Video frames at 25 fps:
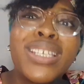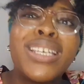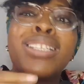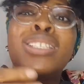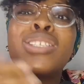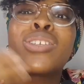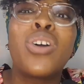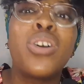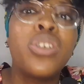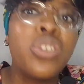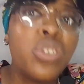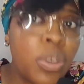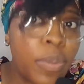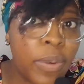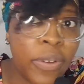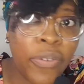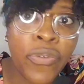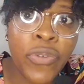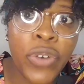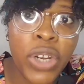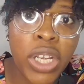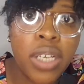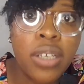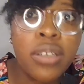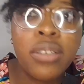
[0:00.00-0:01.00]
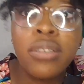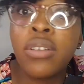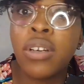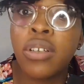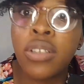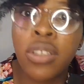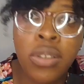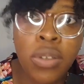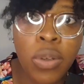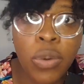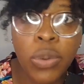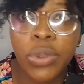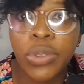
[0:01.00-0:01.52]
It's going to be free, not
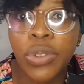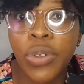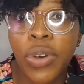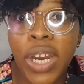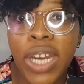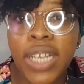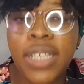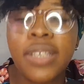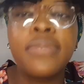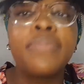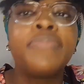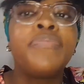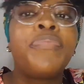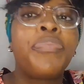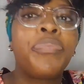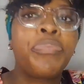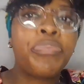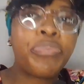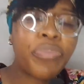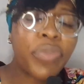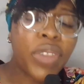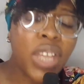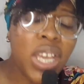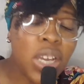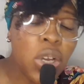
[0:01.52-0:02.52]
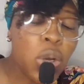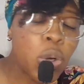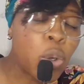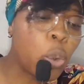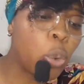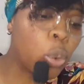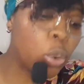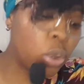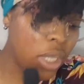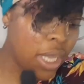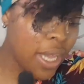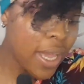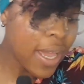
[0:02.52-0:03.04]
sold, all right?
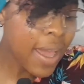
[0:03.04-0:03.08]
Cool.